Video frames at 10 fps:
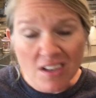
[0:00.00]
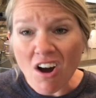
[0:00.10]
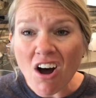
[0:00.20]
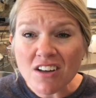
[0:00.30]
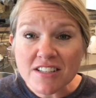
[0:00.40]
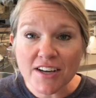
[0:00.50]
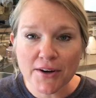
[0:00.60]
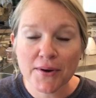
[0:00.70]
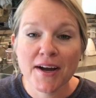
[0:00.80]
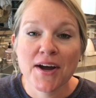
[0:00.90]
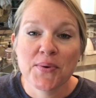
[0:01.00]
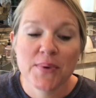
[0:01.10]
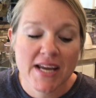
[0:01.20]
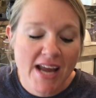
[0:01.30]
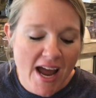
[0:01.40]
Also,
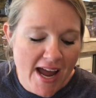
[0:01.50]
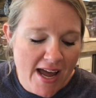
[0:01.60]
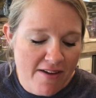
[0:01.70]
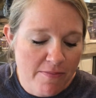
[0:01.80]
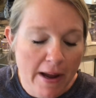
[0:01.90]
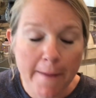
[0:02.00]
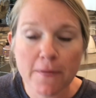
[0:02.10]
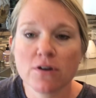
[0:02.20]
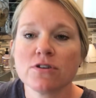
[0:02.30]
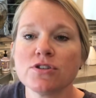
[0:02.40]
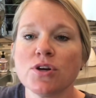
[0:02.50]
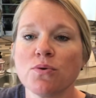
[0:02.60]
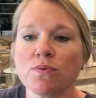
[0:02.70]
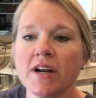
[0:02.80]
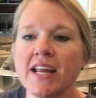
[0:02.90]
we have peppers
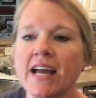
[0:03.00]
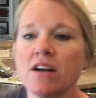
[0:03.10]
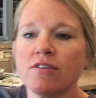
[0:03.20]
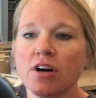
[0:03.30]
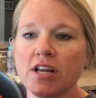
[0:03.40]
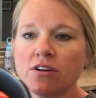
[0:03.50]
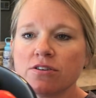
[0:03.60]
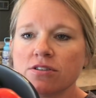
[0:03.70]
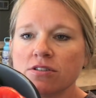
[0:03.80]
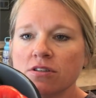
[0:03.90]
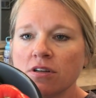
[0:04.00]
running out of our ears.